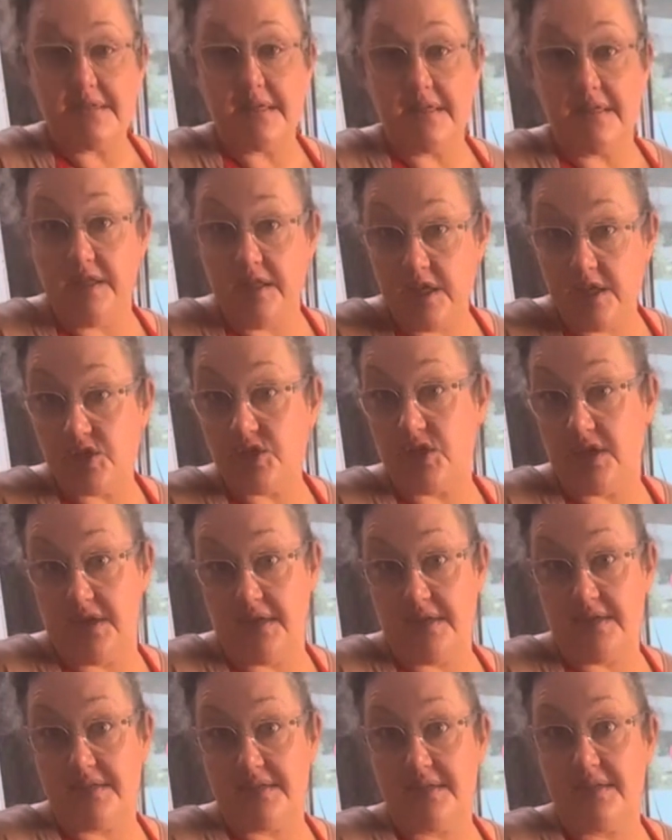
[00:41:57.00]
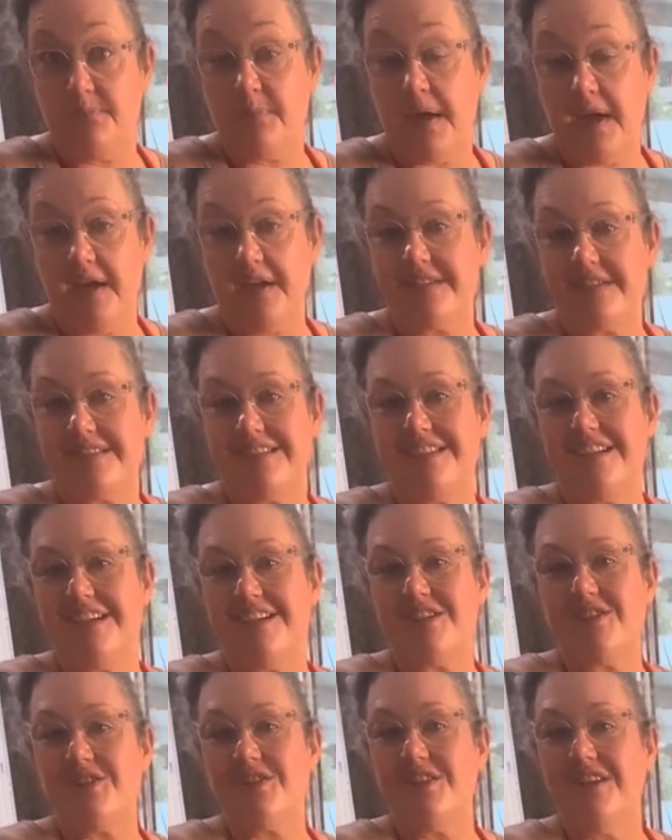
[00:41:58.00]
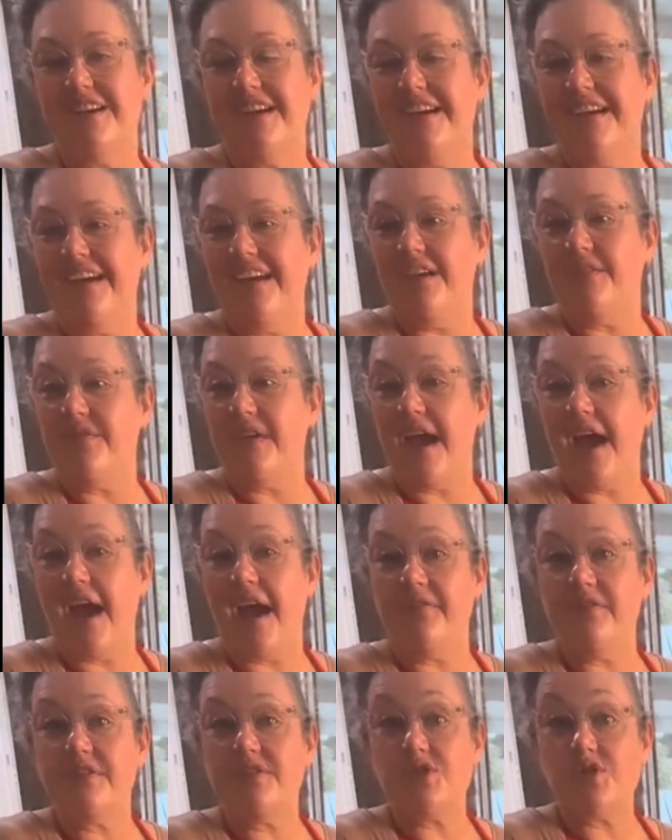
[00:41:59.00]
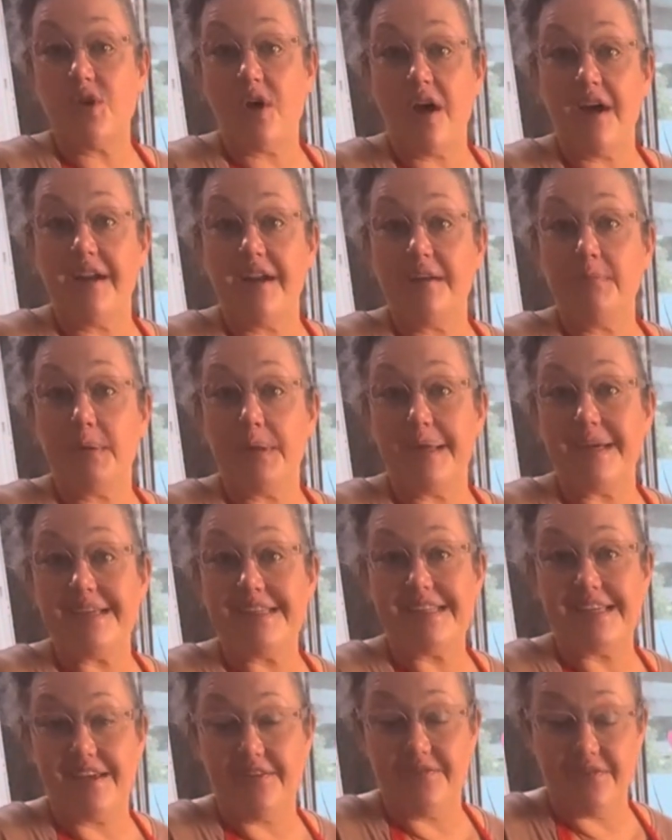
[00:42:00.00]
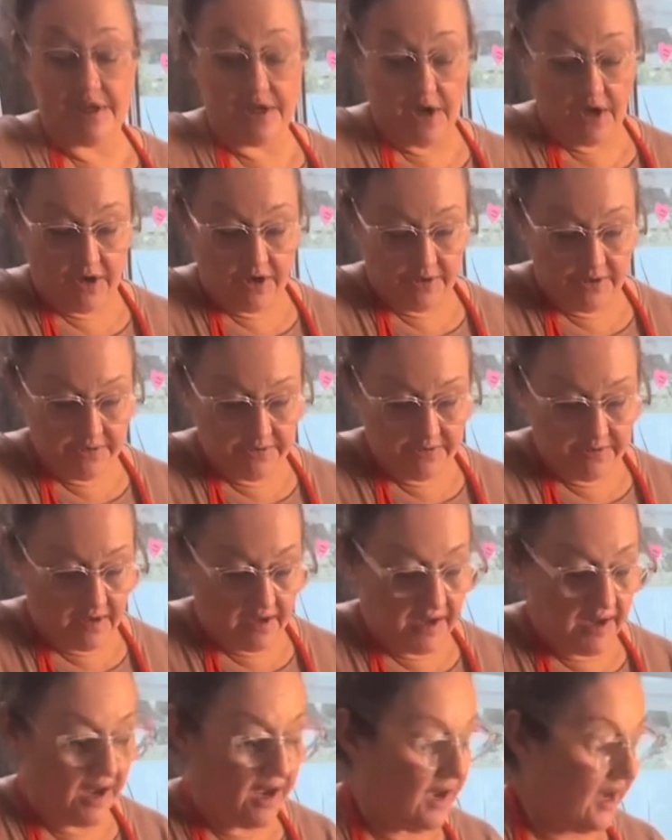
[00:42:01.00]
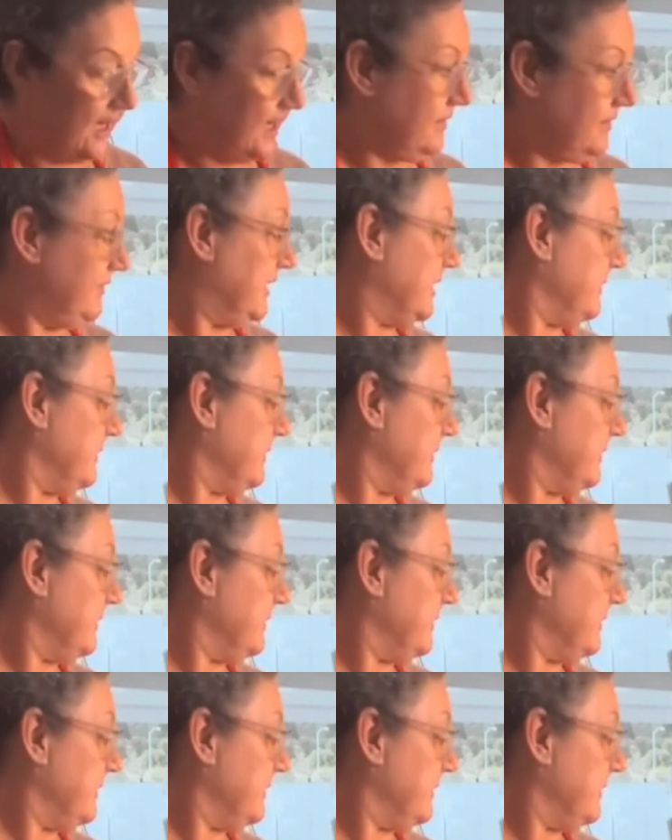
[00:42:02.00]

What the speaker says: delicious pasta dish. If you haven't tried it, please give it a go. I highly